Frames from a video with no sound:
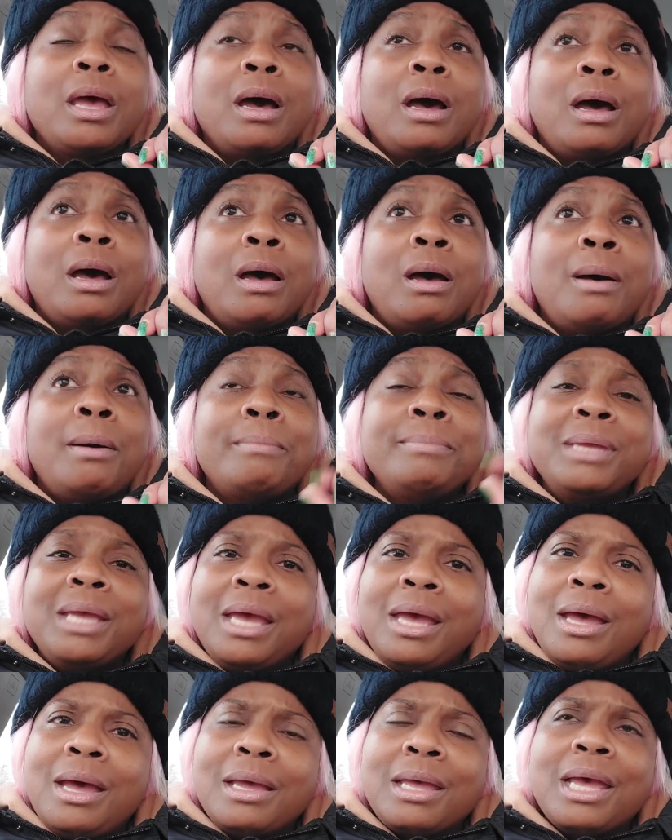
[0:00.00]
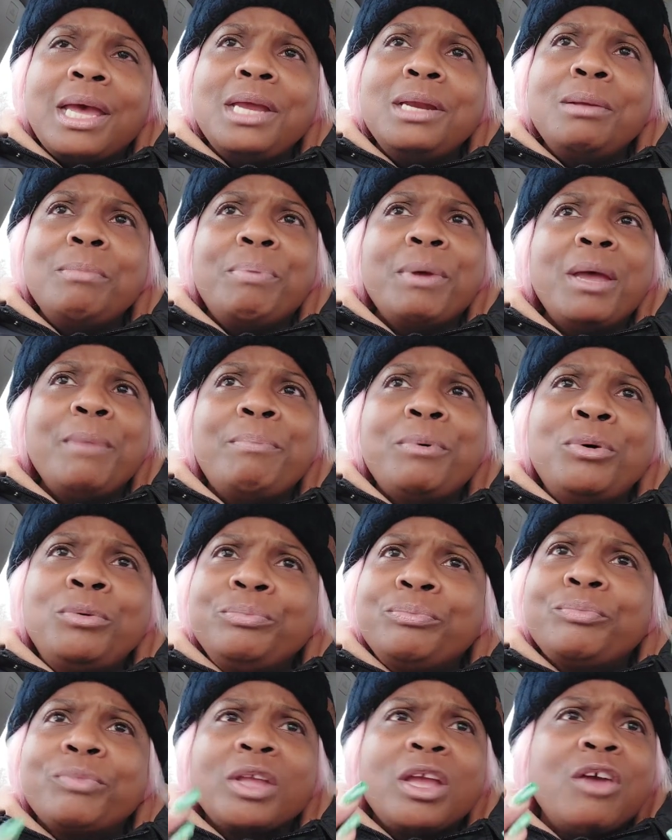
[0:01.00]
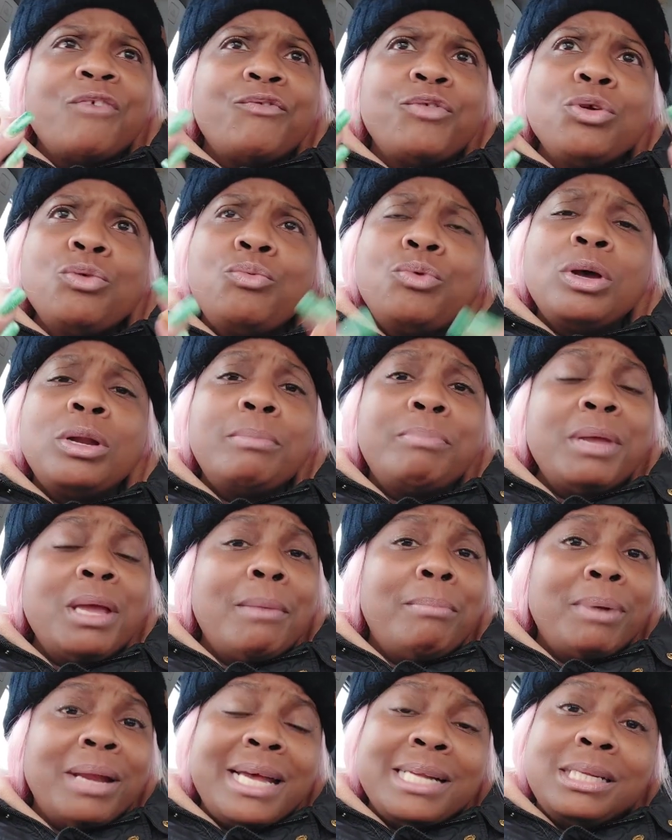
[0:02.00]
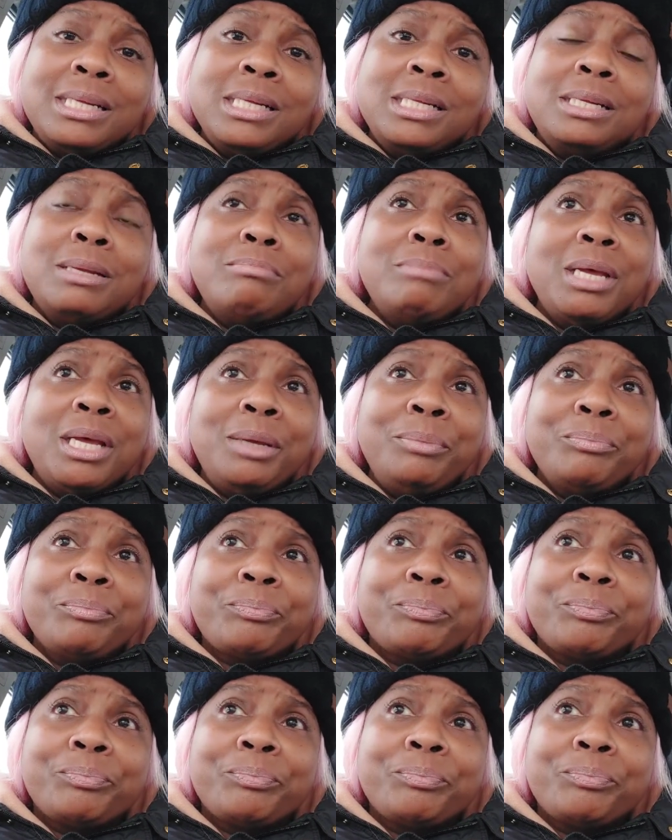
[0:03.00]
Um, yeah, kingdom people, if you want to be a blessing to me